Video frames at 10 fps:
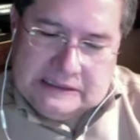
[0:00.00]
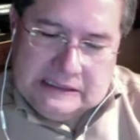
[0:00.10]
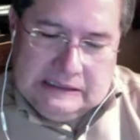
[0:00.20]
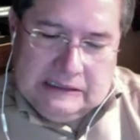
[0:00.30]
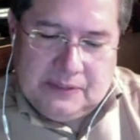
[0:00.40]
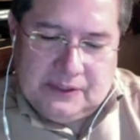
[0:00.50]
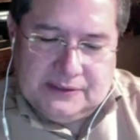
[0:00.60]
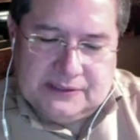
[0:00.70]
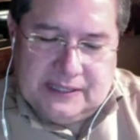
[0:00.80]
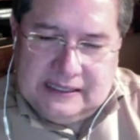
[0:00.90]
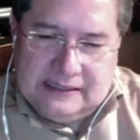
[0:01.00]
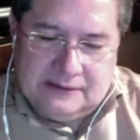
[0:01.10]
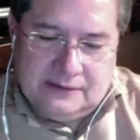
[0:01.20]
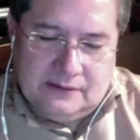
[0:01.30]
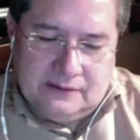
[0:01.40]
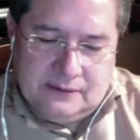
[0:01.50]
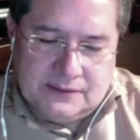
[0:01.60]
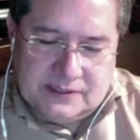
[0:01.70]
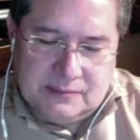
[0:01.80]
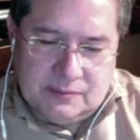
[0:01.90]
because I had the
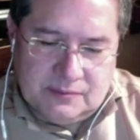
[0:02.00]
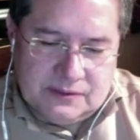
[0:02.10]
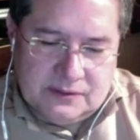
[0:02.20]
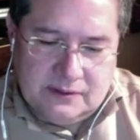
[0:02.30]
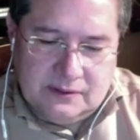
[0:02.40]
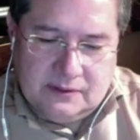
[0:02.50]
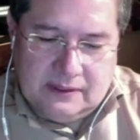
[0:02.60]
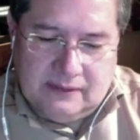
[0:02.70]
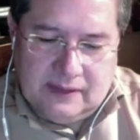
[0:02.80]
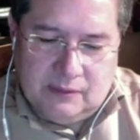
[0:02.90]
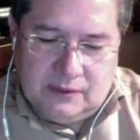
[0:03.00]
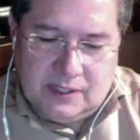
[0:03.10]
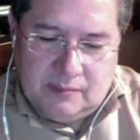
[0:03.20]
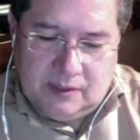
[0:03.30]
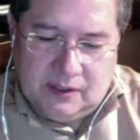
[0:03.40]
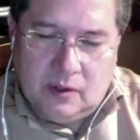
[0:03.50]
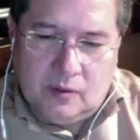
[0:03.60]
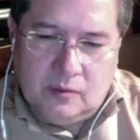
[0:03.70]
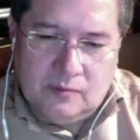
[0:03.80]
symptoms and they would come and go.